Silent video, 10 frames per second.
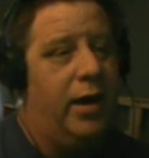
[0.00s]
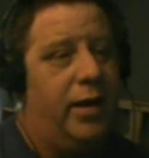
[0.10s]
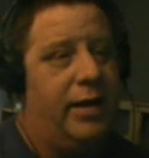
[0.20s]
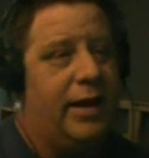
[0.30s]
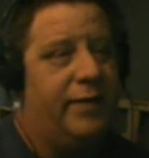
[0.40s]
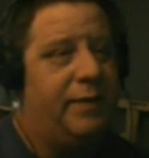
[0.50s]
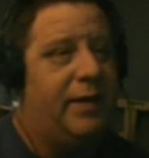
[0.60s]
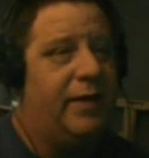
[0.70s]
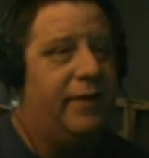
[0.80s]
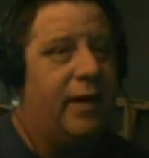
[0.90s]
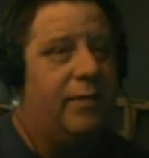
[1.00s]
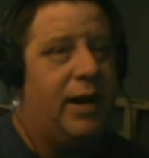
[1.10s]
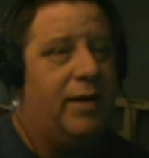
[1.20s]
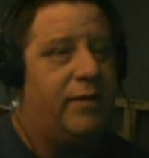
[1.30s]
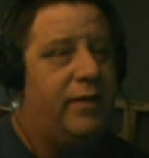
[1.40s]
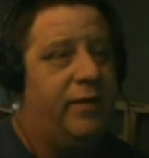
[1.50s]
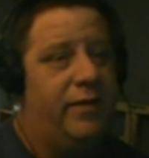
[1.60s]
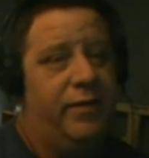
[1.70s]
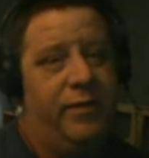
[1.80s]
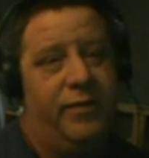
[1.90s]
And that's because I would have to
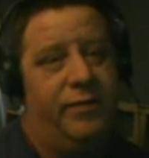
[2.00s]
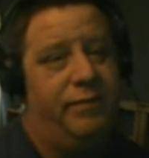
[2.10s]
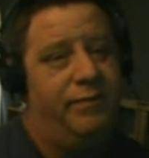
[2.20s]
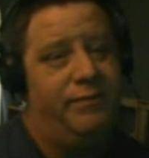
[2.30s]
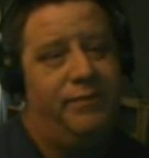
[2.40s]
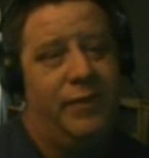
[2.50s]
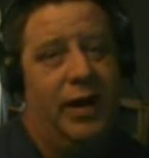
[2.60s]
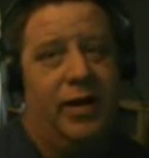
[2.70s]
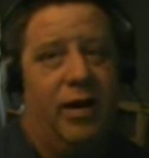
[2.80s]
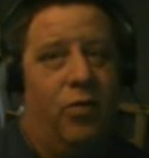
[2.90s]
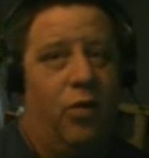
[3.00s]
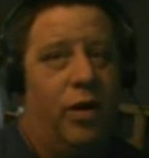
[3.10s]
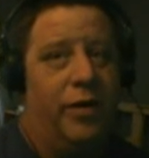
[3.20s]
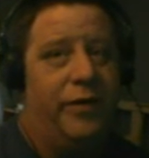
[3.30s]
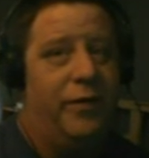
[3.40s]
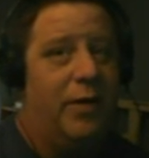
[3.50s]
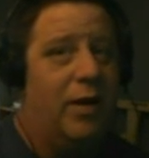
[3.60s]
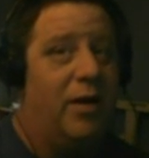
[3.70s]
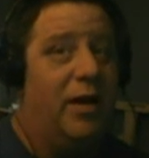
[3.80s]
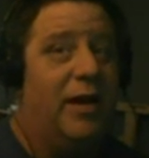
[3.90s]
do like a 1 or 2
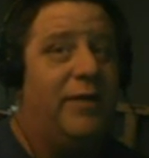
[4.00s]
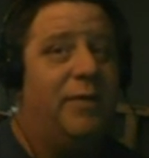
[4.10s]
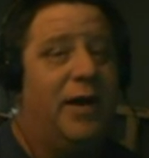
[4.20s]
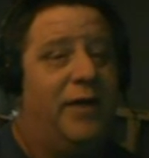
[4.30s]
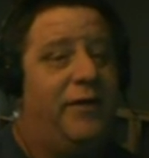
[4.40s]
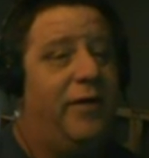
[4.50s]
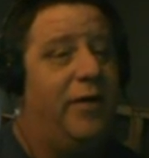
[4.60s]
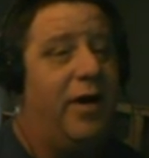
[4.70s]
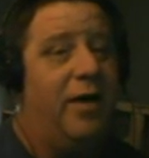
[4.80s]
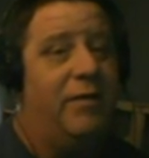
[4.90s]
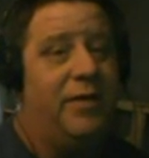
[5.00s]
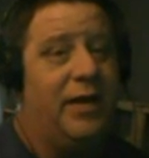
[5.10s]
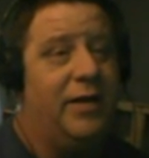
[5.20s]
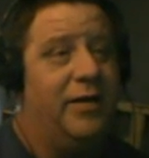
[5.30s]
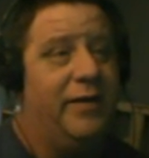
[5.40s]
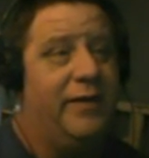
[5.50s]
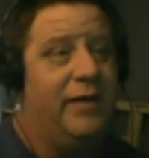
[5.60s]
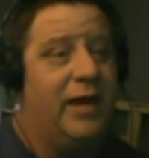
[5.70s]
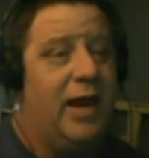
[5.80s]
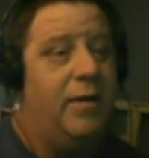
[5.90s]
hour Let's Play to show you everything there is
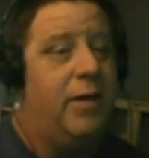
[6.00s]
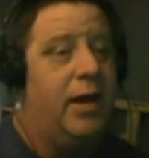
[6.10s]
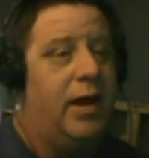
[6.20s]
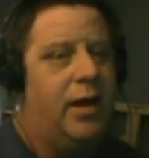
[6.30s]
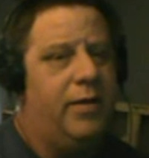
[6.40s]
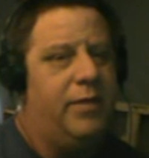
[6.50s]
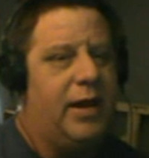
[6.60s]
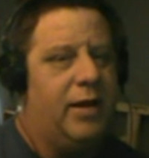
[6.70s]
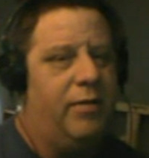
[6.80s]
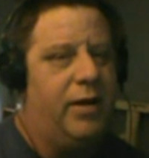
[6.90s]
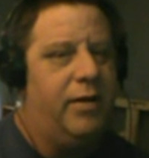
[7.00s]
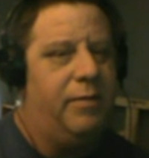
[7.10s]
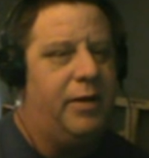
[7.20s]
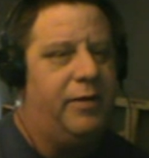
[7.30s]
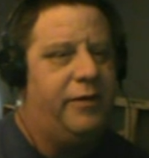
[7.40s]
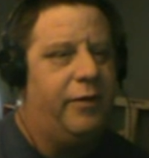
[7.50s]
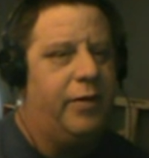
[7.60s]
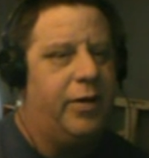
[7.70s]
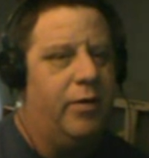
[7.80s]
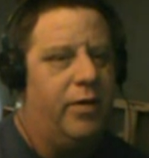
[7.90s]
in the game. And even then I wouldn't have been
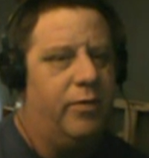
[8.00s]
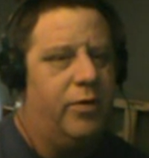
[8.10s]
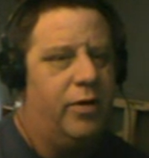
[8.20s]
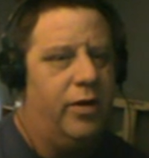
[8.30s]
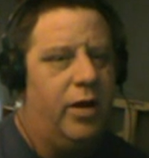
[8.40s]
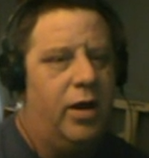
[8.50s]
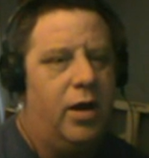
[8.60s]
showing you all the world.